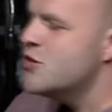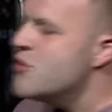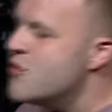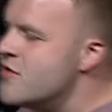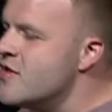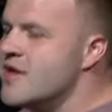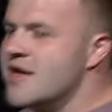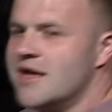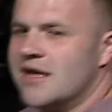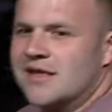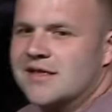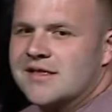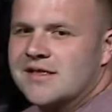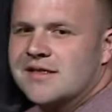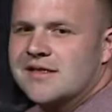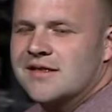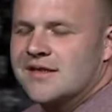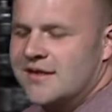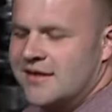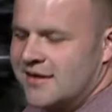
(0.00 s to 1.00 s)
do
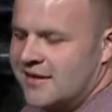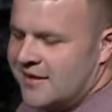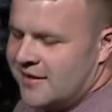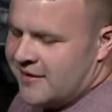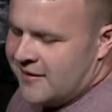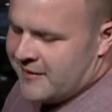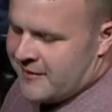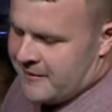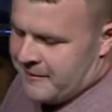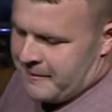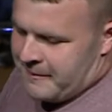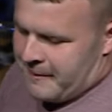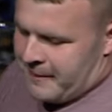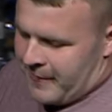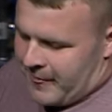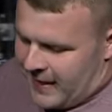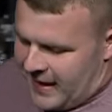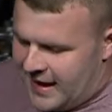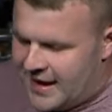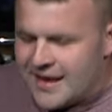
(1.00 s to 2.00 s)
this.
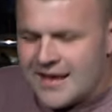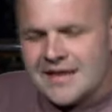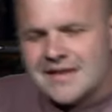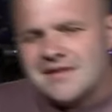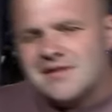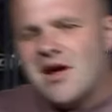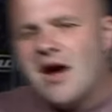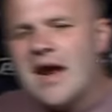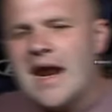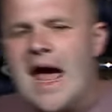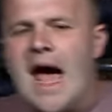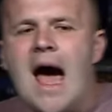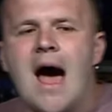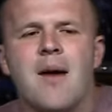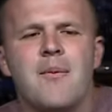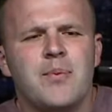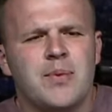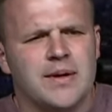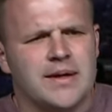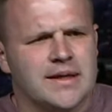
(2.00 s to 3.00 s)
And it's not
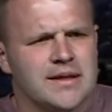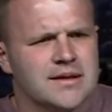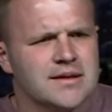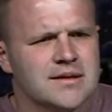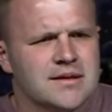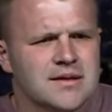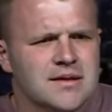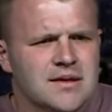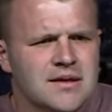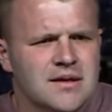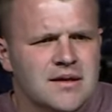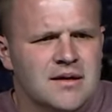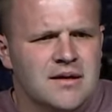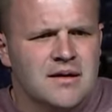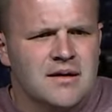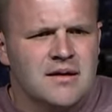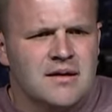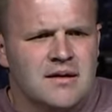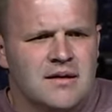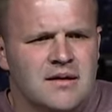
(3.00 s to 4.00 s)
happening.
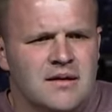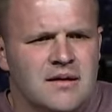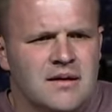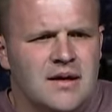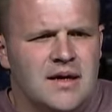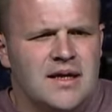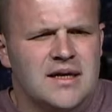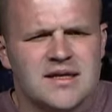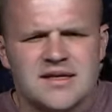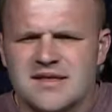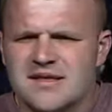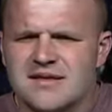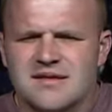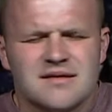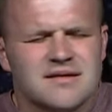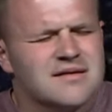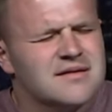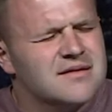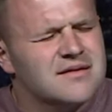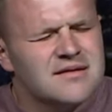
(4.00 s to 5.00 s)
And he
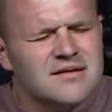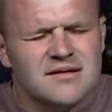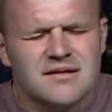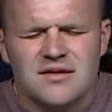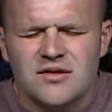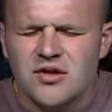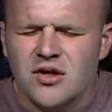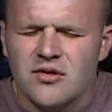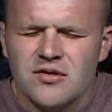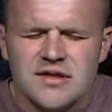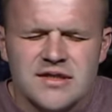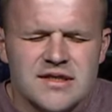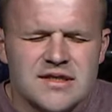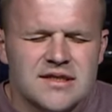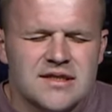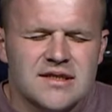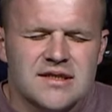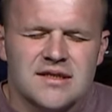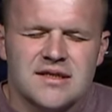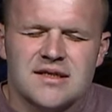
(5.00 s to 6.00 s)
goes
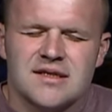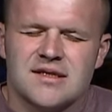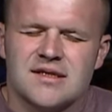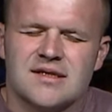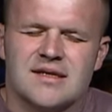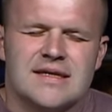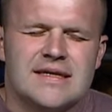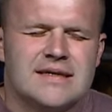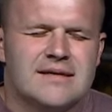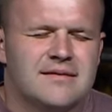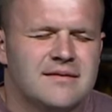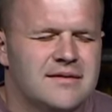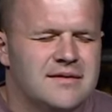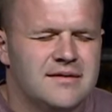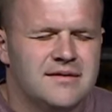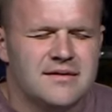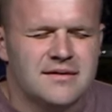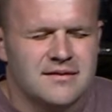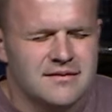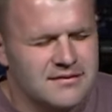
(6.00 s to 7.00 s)
into this
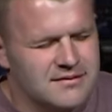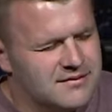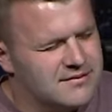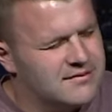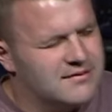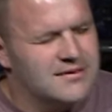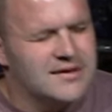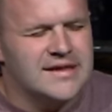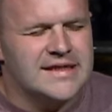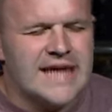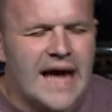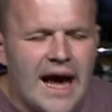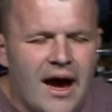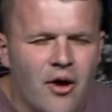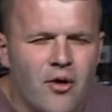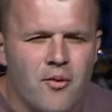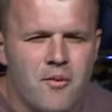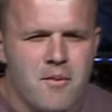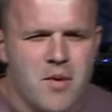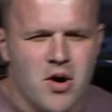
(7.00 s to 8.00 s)

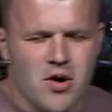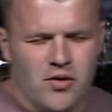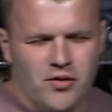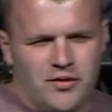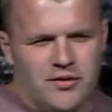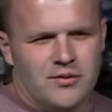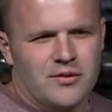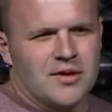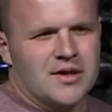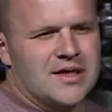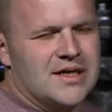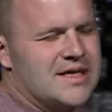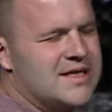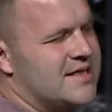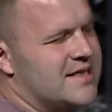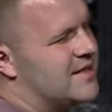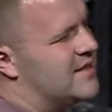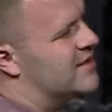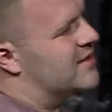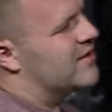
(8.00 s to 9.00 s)
doubt mode where
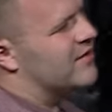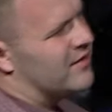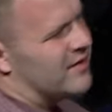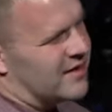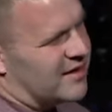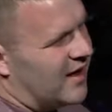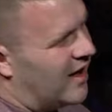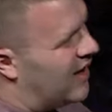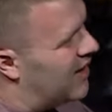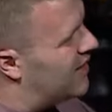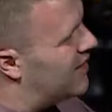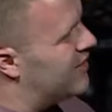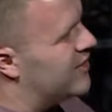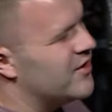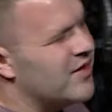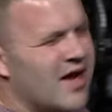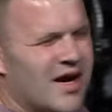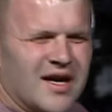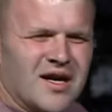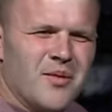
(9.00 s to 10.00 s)
he's just going, God, are
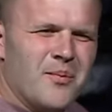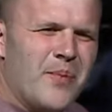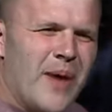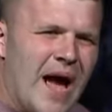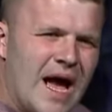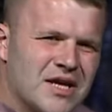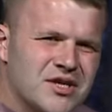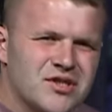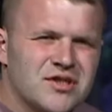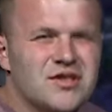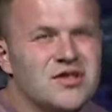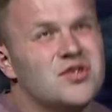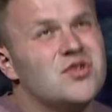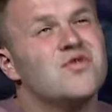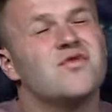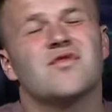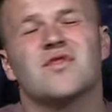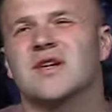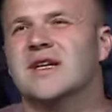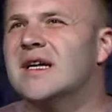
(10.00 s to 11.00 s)
you not compassionate? Did
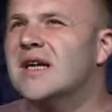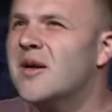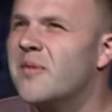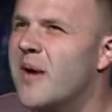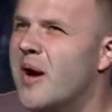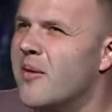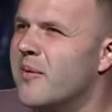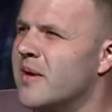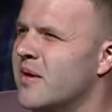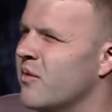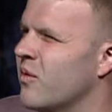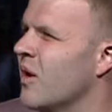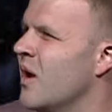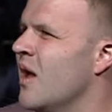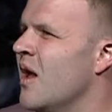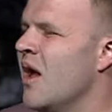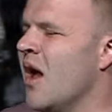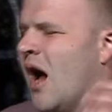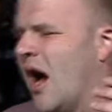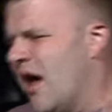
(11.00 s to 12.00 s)
you forget about me?
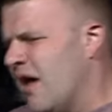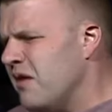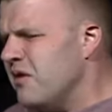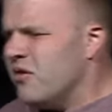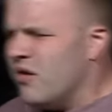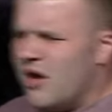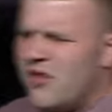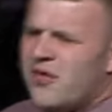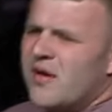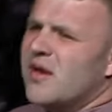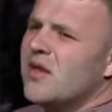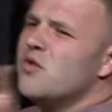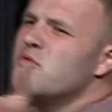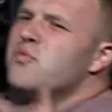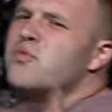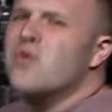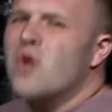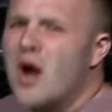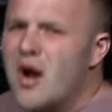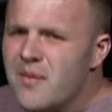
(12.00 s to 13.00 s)
You know, I thought you
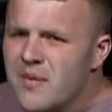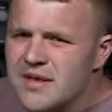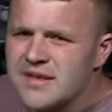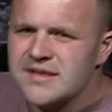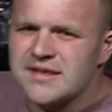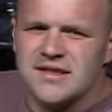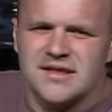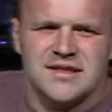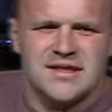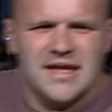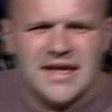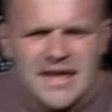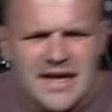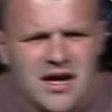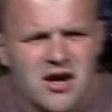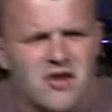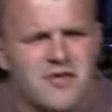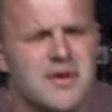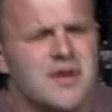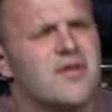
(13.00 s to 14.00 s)
promised to take
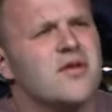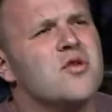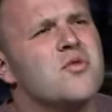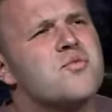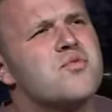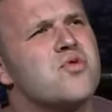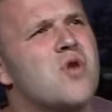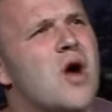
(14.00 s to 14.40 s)
care of me. I thought you